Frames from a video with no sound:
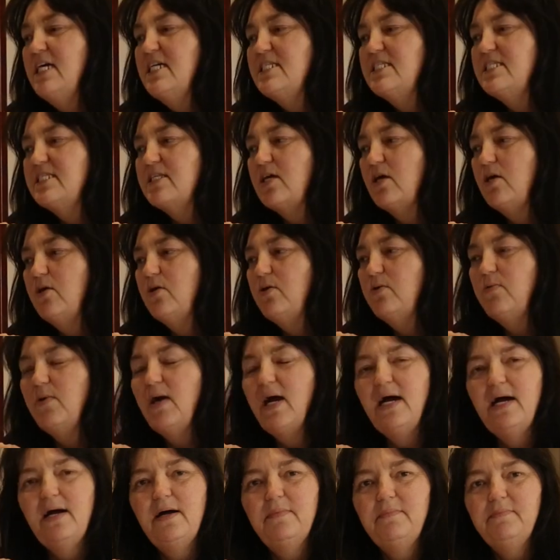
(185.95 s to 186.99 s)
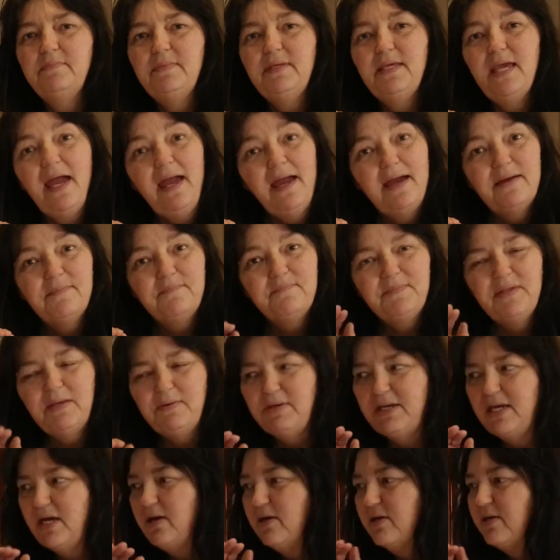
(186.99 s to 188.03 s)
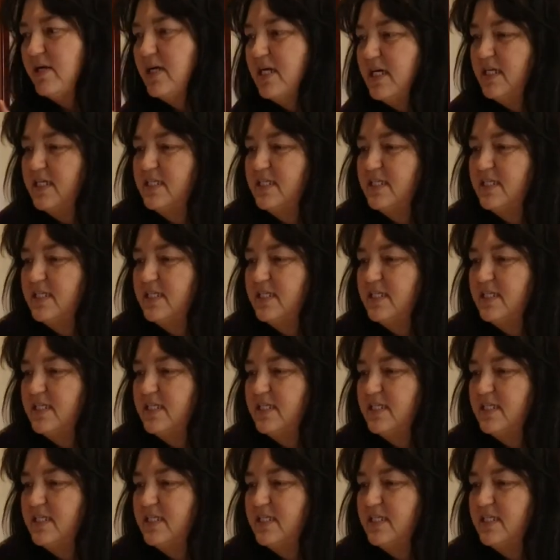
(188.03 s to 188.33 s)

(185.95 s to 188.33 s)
So, yeah, here we go.